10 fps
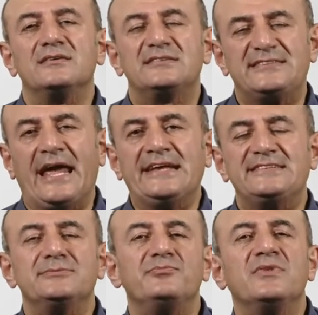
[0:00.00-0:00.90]

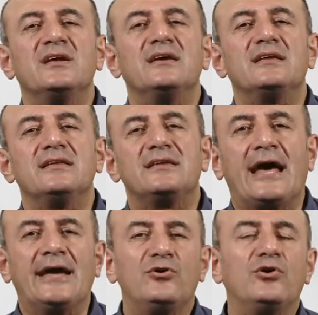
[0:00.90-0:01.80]
states
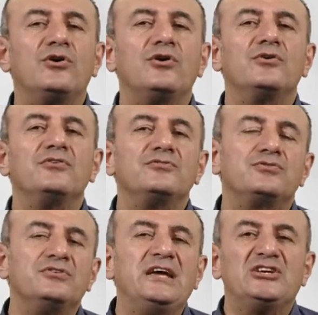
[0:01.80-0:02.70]
can go
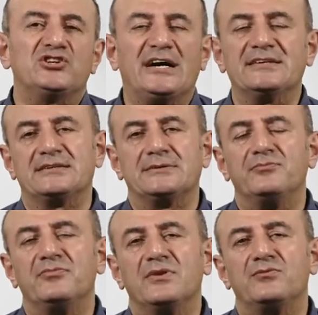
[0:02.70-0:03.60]
to each other.
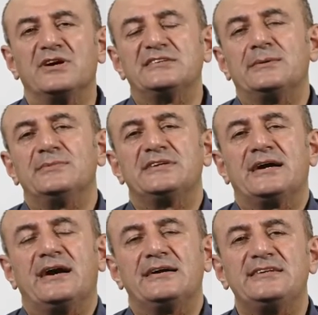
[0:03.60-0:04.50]
For example,
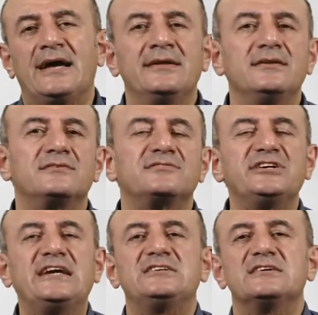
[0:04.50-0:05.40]
there are 10
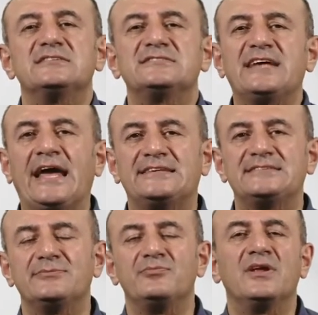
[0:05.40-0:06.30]
rich
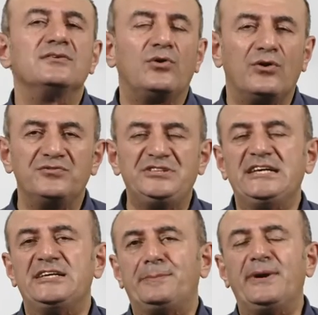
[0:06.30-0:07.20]
states of
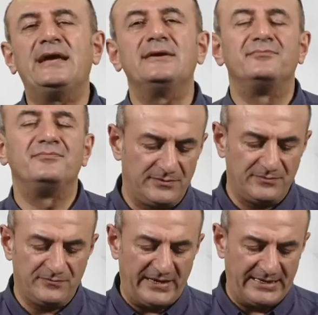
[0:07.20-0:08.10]
GDP
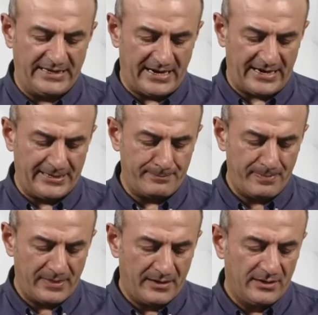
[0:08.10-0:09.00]
very high.
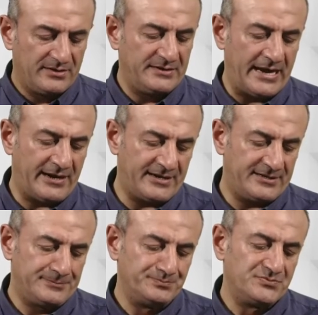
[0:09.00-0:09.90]
They
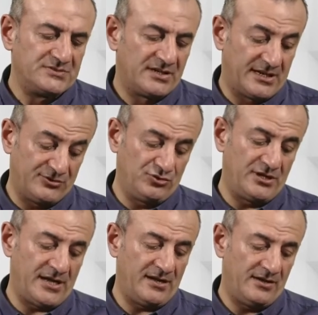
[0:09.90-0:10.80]
are
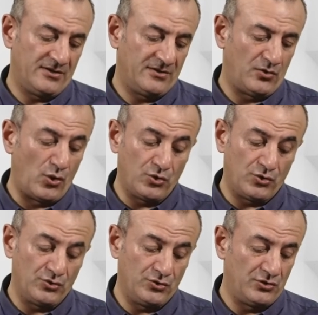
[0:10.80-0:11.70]
Kaduna,
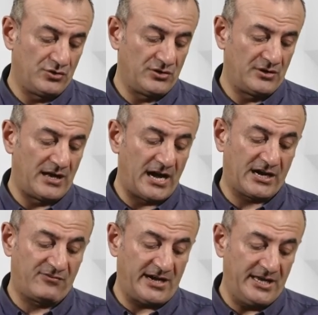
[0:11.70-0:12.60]
Ogun,
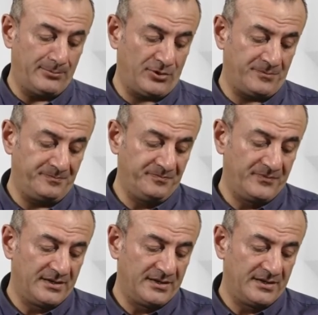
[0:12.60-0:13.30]
Akwa Ibom,